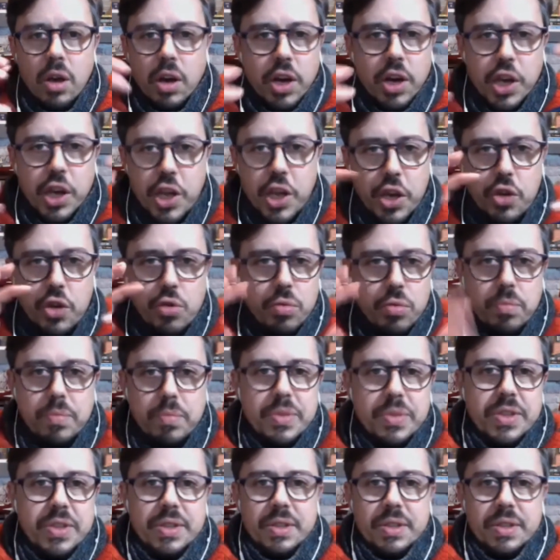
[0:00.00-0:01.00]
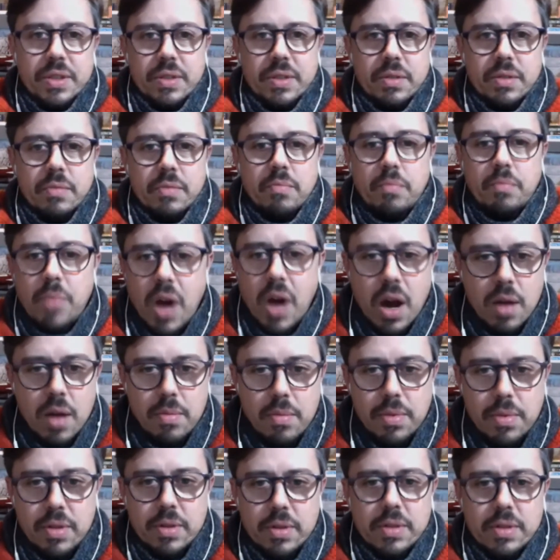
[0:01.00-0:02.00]
Cubes,
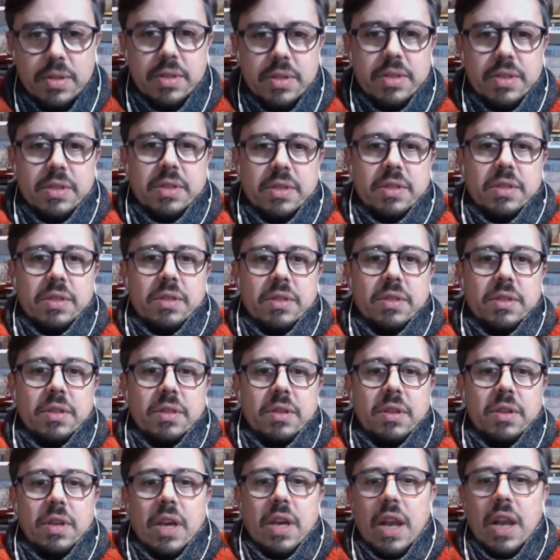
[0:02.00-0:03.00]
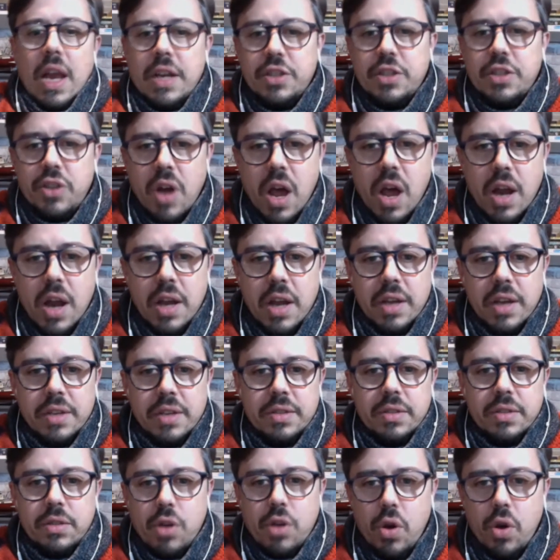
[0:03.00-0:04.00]
marbles,
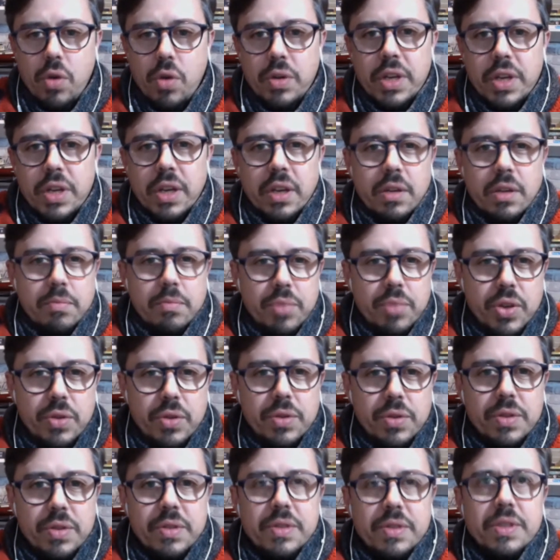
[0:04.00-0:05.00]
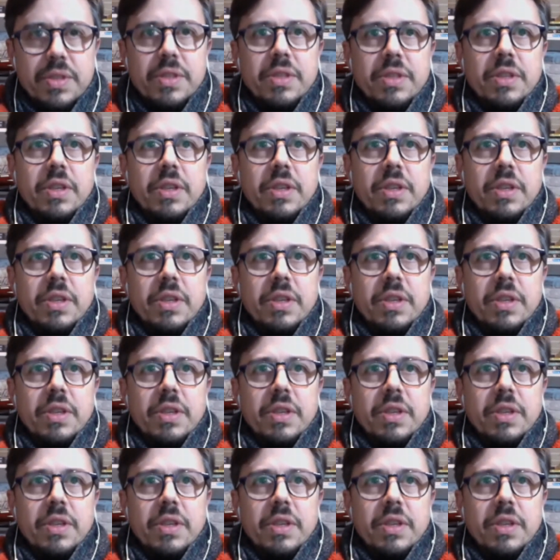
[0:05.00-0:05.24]
electronics, coding, computers.